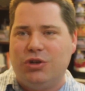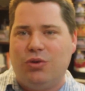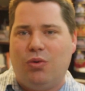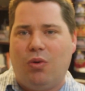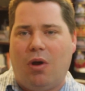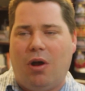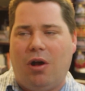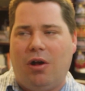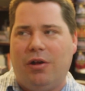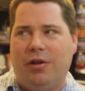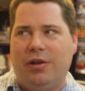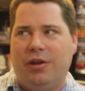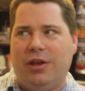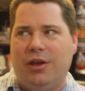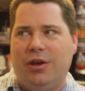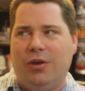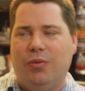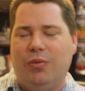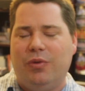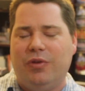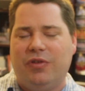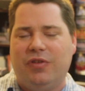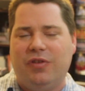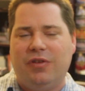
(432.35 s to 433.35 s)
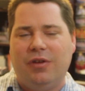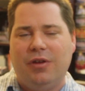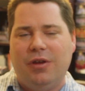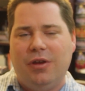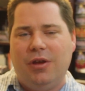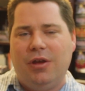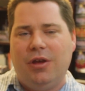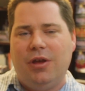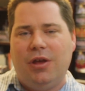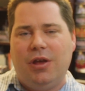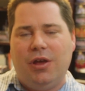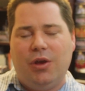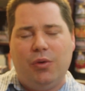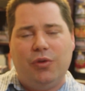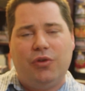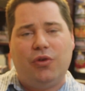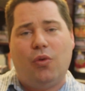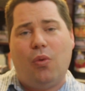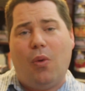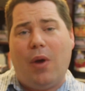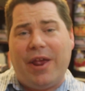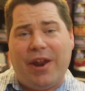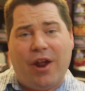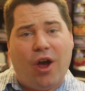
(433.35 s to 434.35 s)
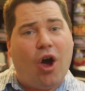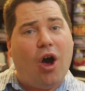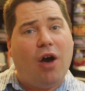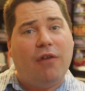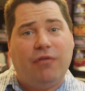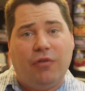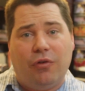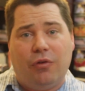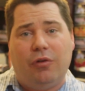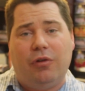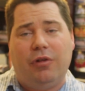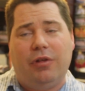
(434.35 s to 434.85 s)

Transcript: quality was was quite awful